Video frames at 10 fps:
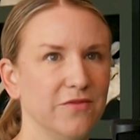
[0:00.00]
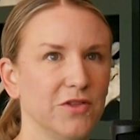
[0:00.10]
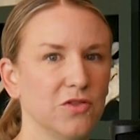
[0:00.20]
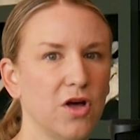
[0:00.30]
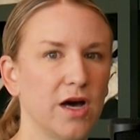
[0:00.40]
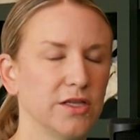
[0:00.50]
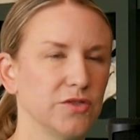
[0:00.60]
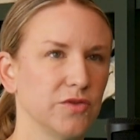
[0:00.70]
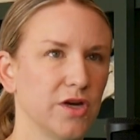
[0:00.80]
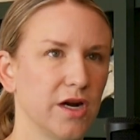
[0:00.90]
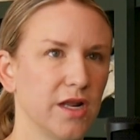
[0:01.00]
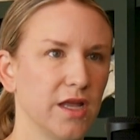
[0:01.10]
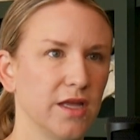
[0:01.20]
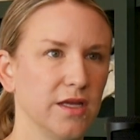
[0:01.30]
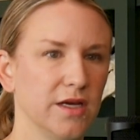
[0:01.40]
of the laws
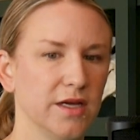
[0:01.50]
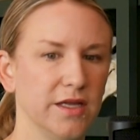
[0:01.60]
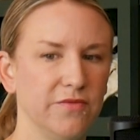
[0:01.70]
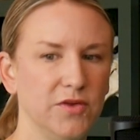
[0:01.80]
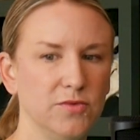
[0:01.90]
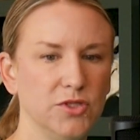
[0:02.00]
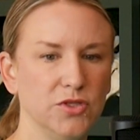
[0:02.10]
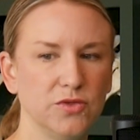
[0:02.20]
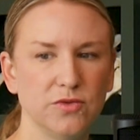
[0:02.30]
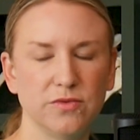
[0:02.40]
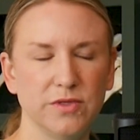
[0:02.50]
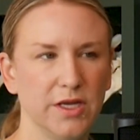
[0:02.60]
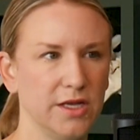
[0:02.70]
regarding if you do